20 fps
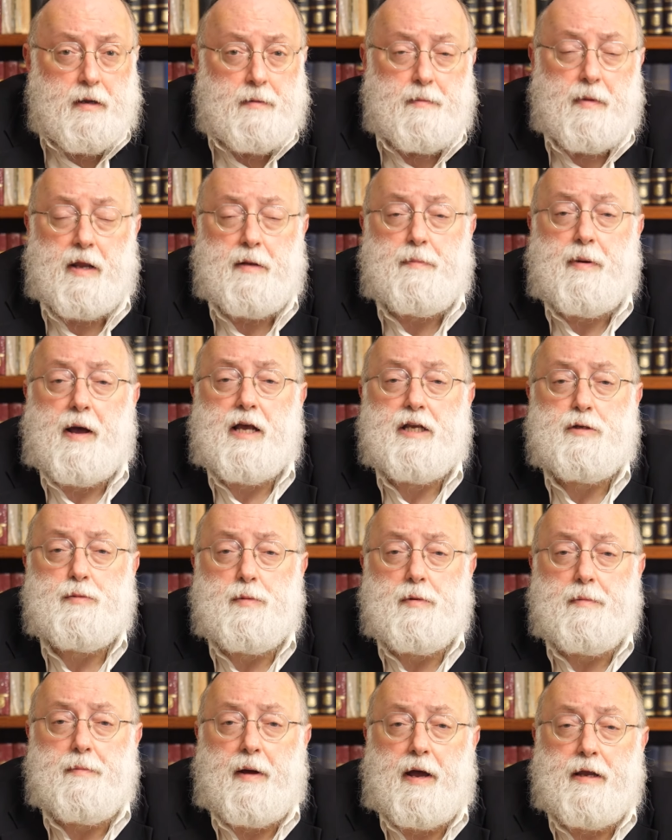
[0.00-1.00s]
made
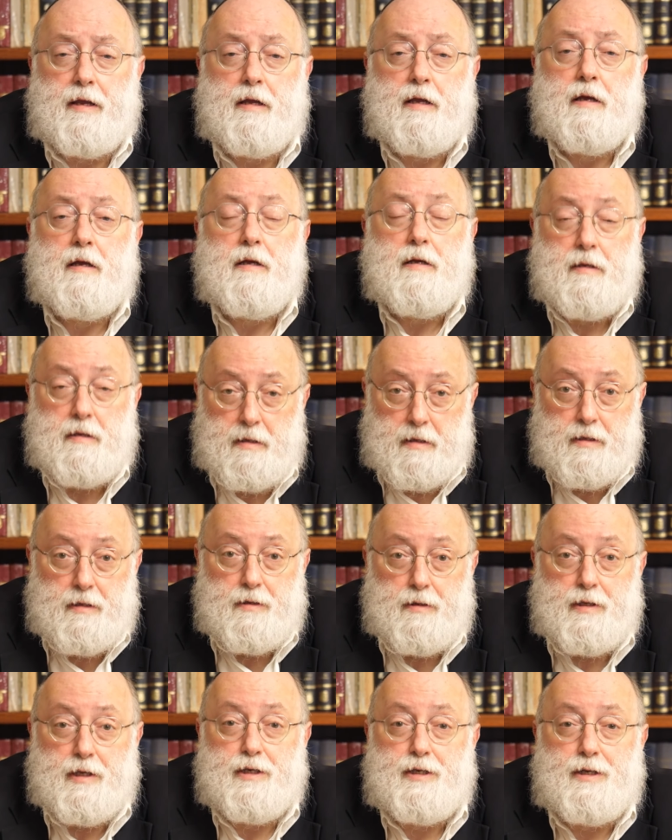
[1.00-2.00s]
possible by
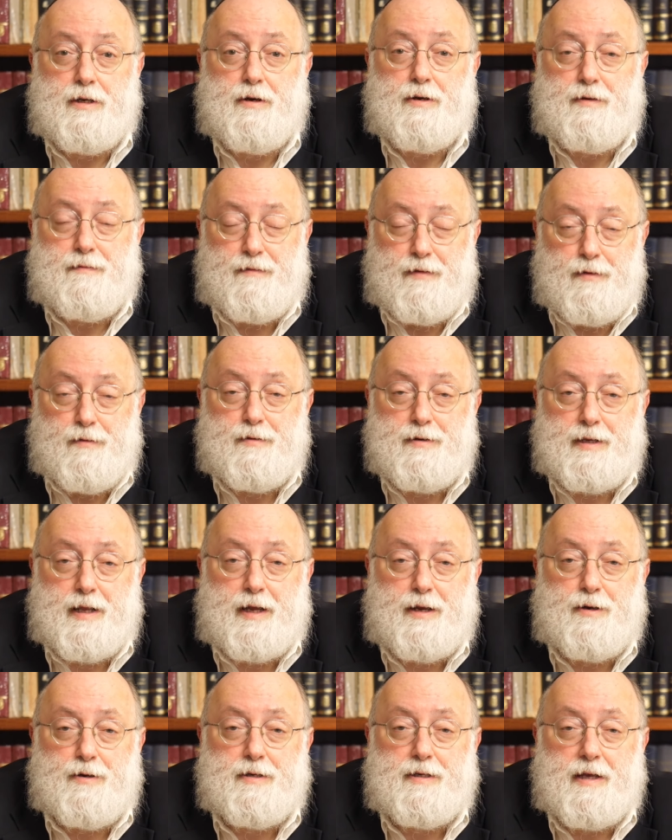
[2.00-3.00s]
listeners, viewers
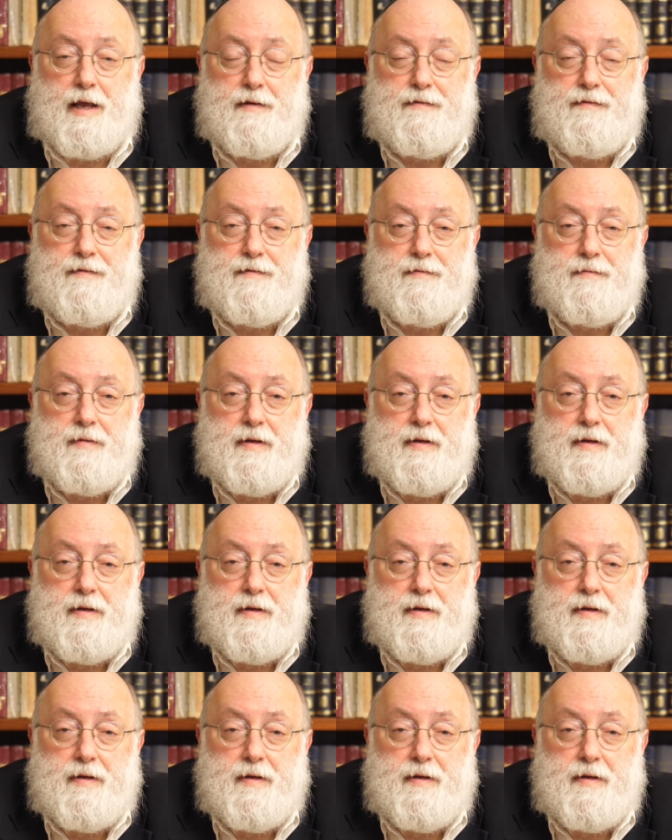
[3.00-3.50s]
like yourself.